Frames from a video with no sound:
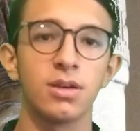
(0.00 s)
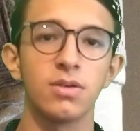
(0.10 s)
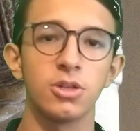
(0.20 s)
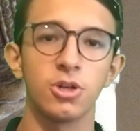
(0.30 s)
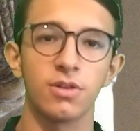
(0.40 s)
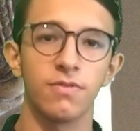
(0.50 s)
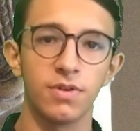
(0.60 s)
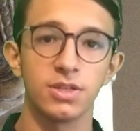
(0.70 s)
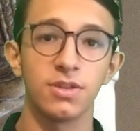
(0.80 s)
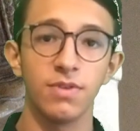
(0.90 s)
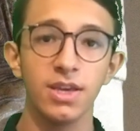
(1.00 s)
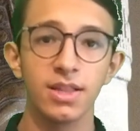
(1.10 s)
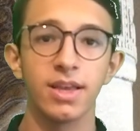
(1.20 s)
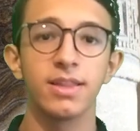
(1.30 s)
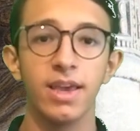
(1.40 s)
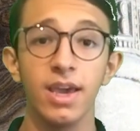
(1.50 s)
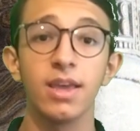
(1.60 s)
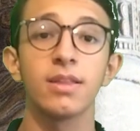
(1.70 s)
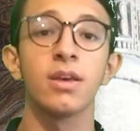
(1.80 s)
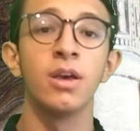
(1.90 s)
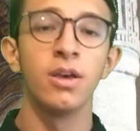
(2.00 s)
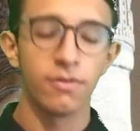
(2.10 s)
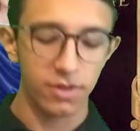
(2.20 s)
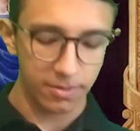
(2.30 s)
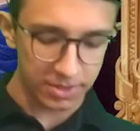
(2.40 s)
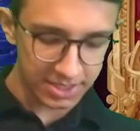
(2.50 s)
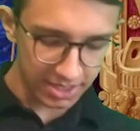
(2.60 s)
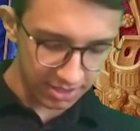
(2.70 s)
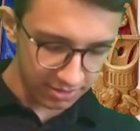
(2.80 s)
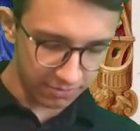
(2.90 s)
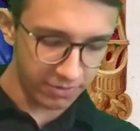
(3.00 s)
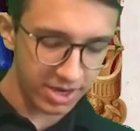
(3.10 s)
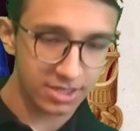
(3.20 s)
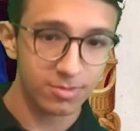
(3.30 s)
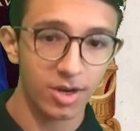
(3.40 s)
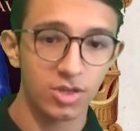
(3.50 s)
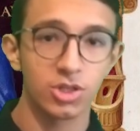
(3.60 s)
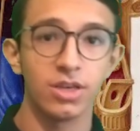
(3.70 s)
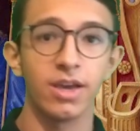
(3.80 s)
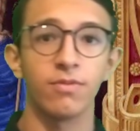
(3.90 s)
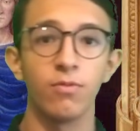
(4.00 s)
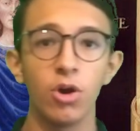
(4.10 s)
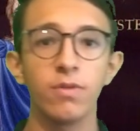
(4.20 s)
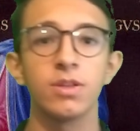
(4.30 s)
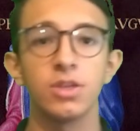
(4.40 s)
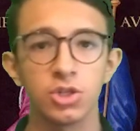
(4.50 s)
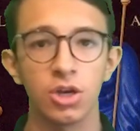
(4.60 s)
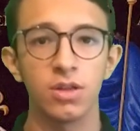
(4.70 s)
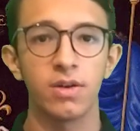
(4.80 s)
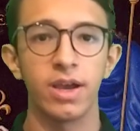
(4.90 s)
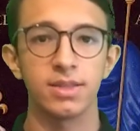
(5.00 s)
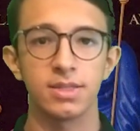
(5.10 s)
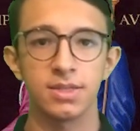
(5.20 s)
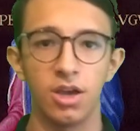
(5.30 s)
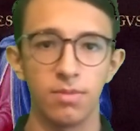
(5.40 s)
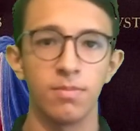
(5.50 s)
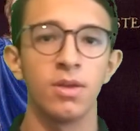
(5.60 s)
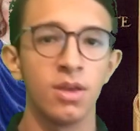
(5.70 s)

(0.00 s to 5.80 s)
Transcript: Richard I of England and Philip II of France, were actually at war with each other at the time.